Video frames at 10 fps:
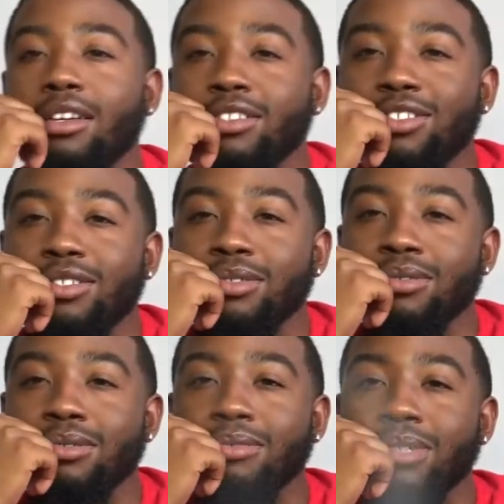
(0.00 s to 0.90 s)

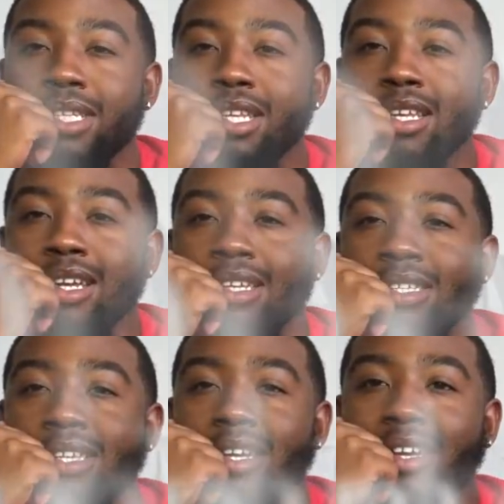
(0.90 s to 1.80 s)
shoot, what did
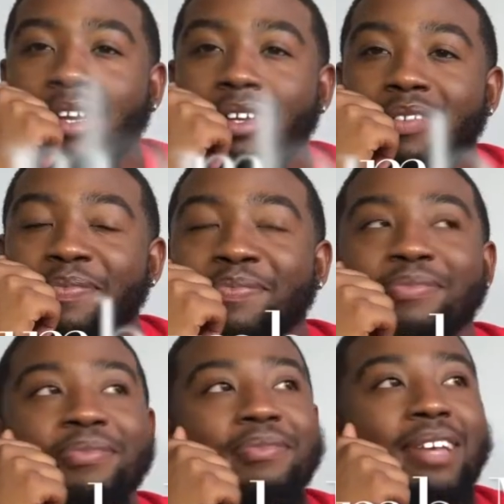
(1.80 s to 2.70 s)

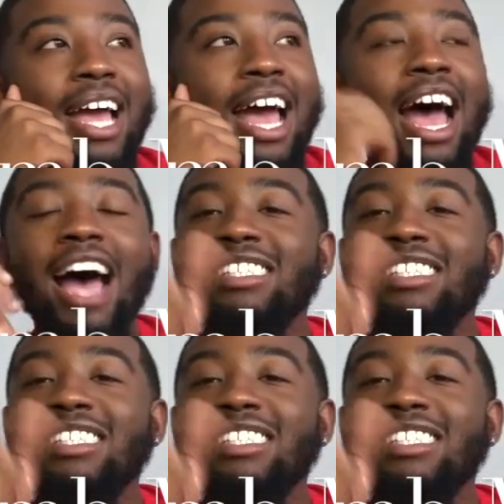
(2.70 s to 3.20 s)
I say?